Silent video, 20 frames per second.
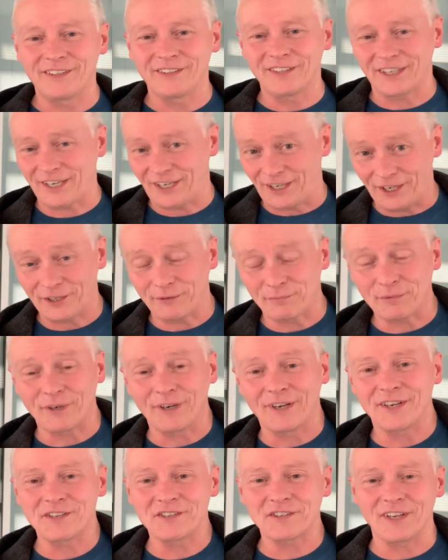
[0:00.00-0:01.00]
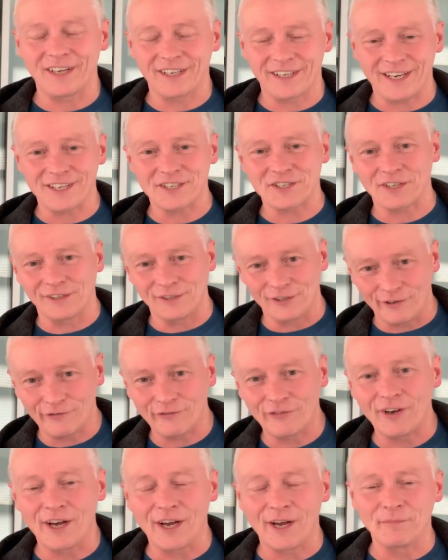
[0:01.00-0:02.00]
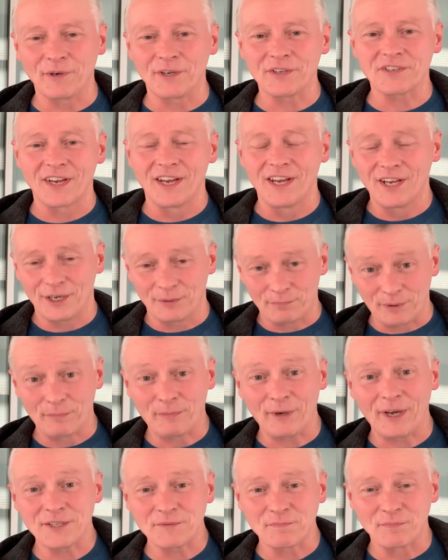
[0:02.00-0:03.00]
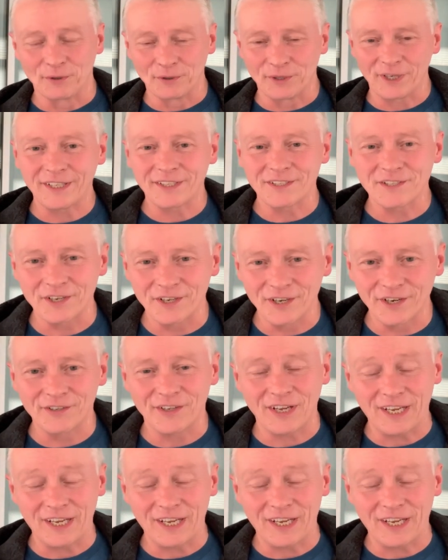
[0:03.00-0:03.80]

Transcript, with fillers: the kind of price that I guess a lot of farmers are prepared to put into,